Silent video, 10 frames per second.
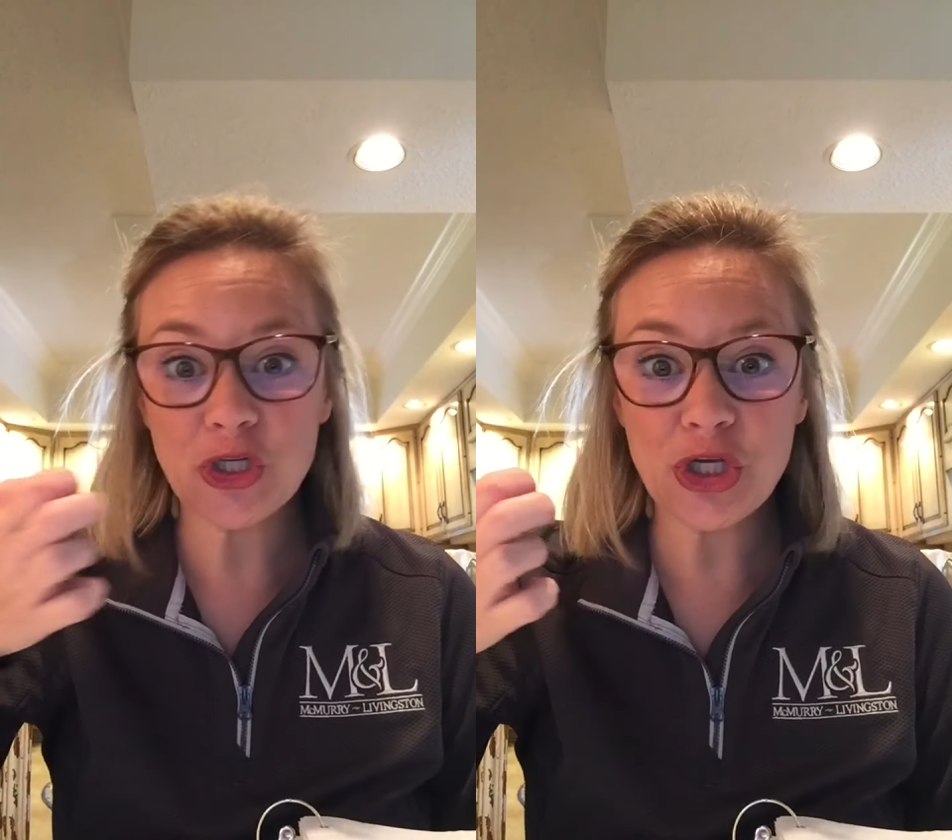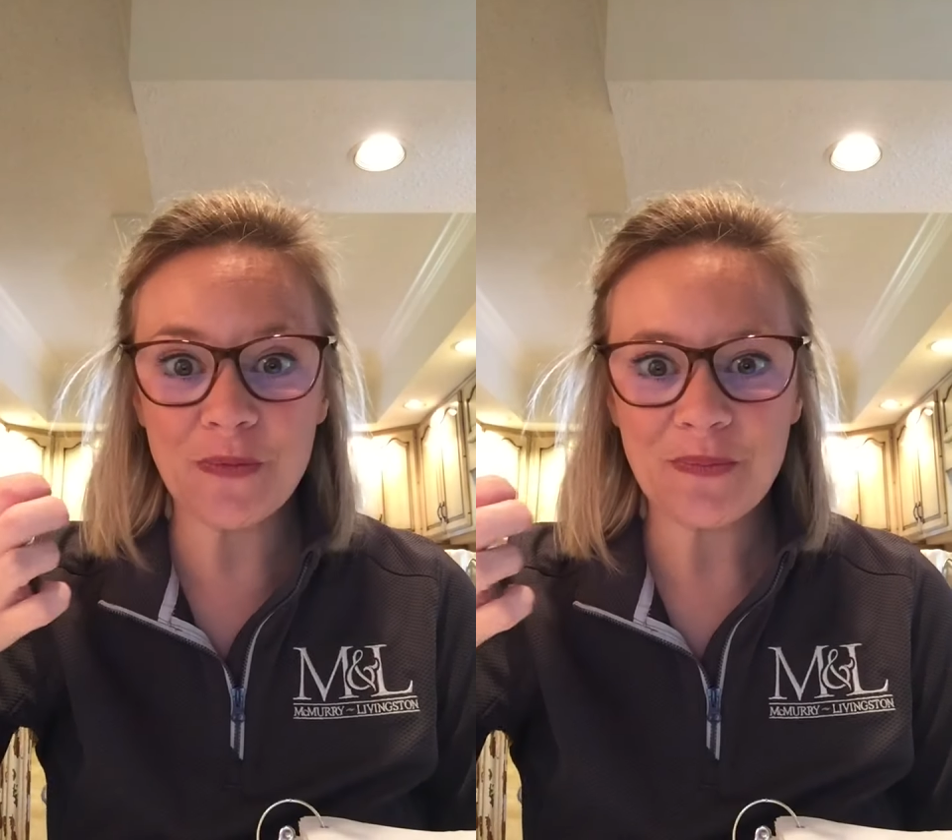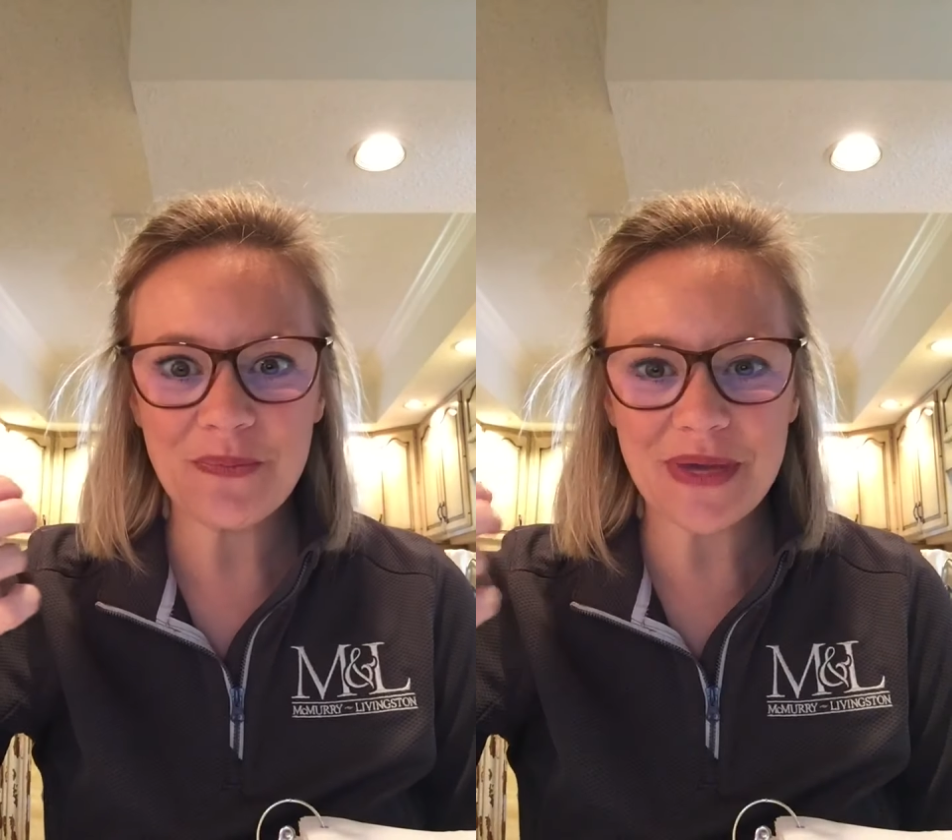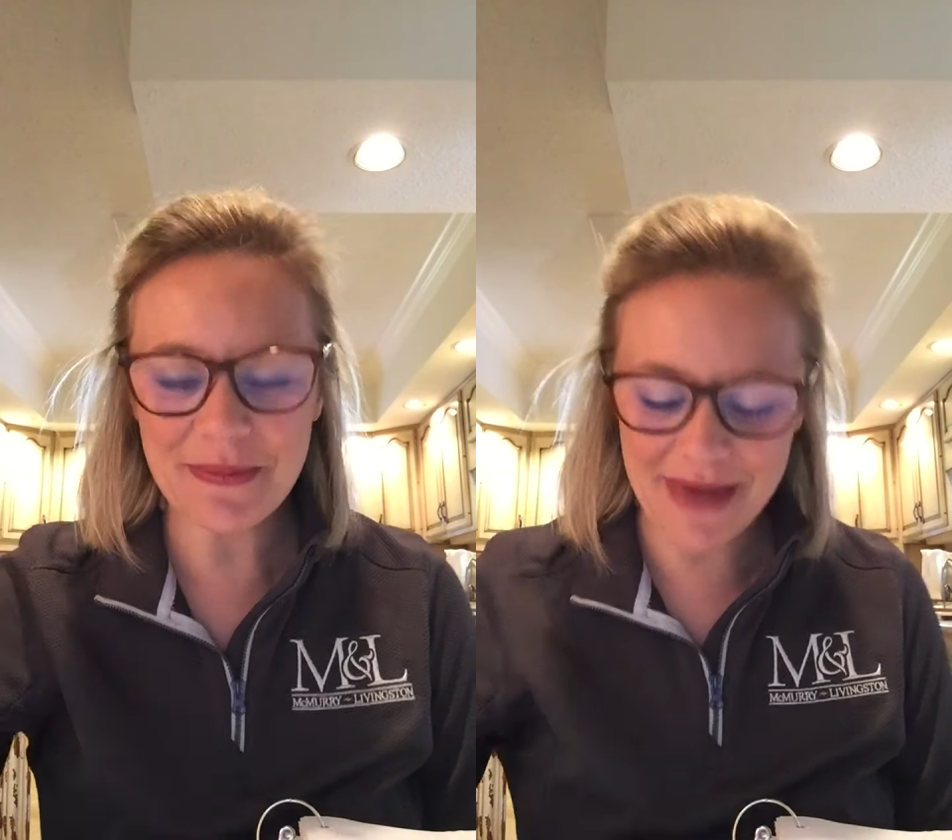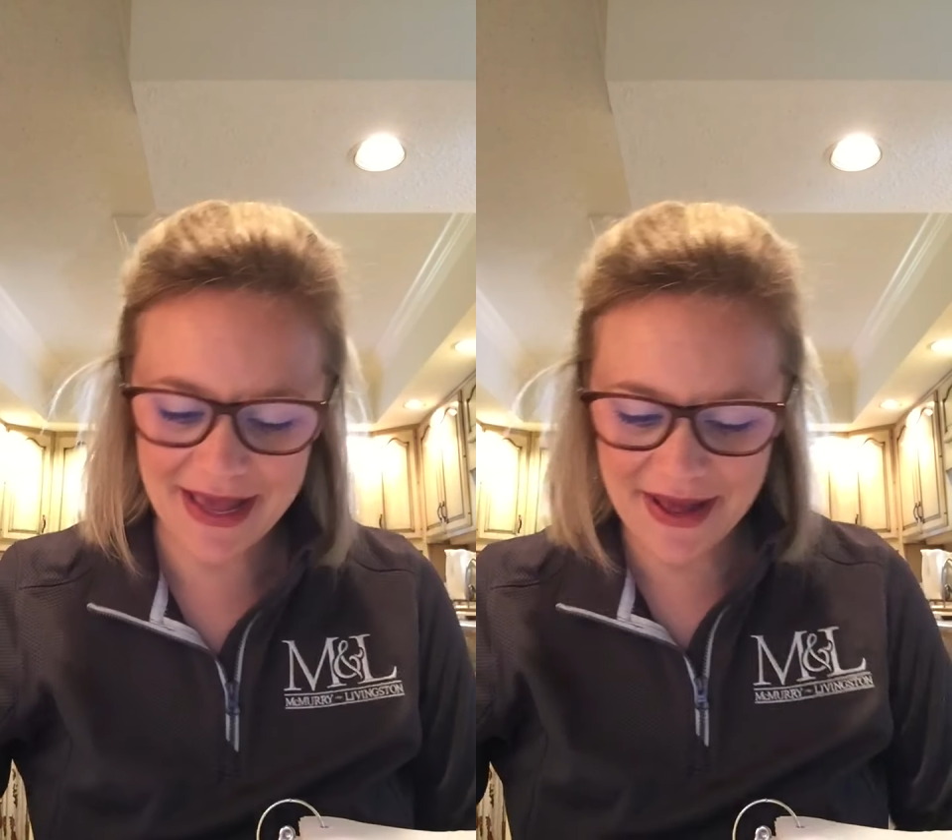2,
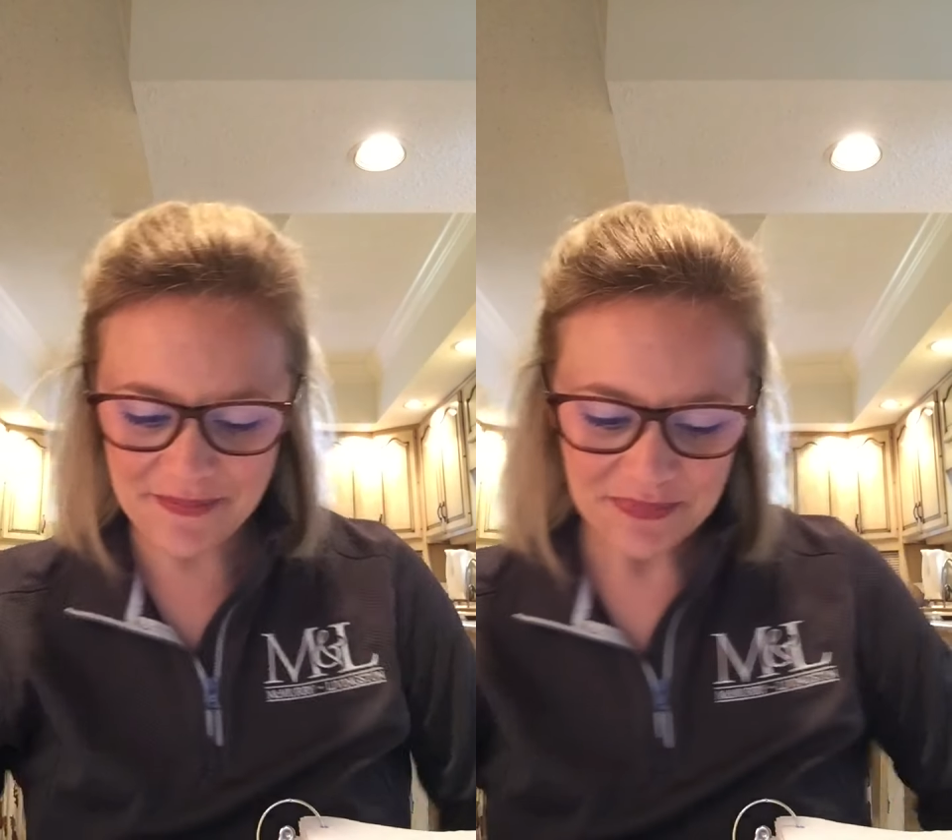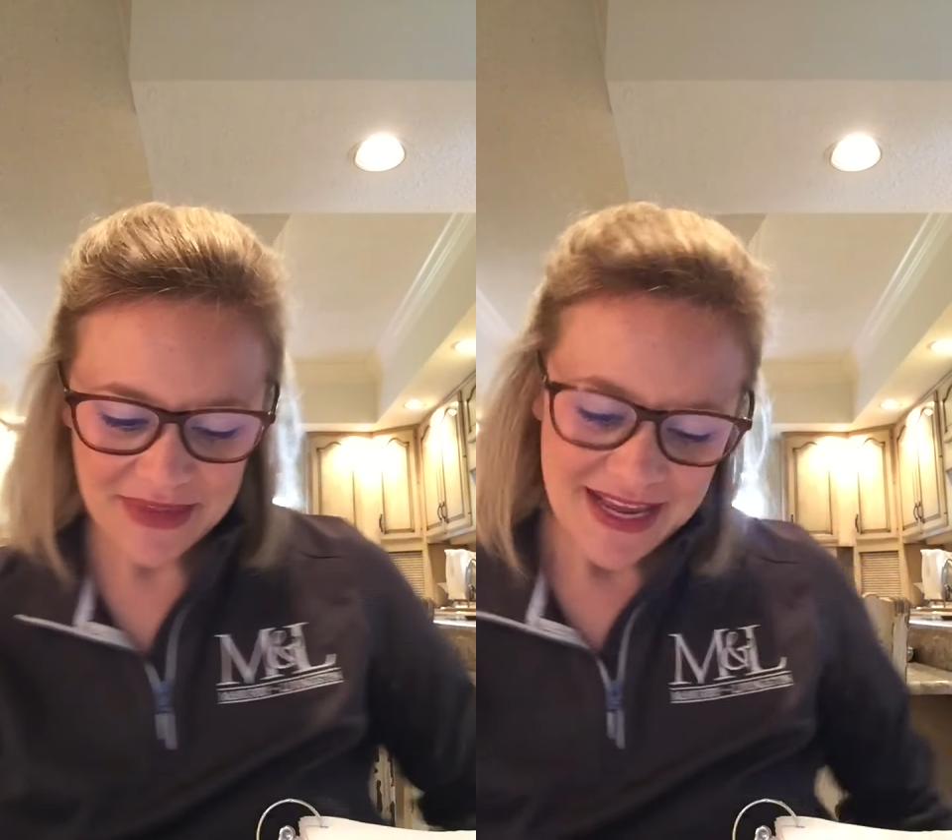picking back up.